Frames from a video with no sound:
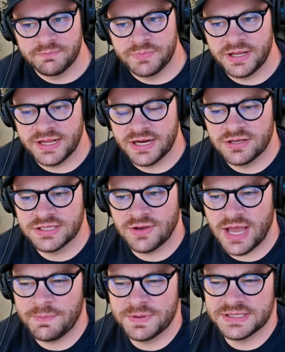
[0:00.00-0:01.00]
But it also
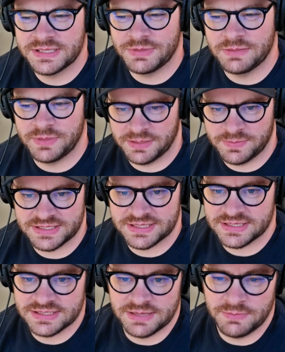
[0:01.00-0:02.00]
happens to be big
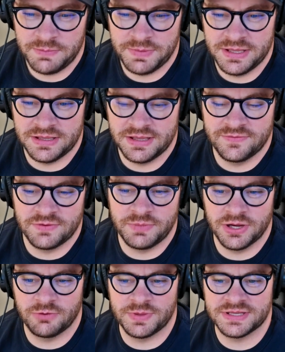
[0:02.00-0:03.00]
business. It might be even
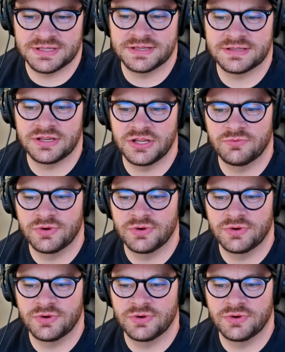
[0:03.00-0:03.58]
bigger business than you